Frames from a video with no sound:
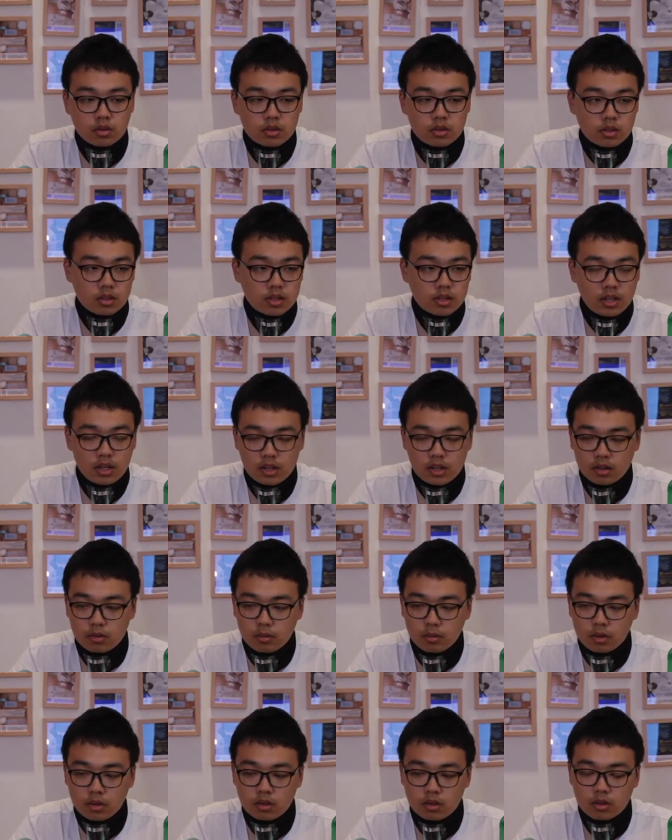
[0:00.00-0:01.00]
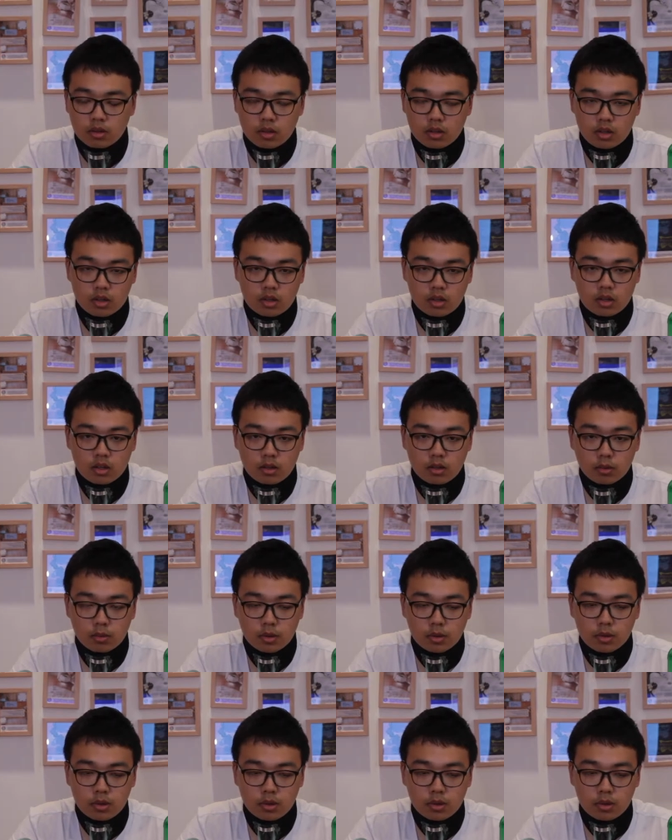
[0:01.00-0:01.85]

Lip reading: the tank will open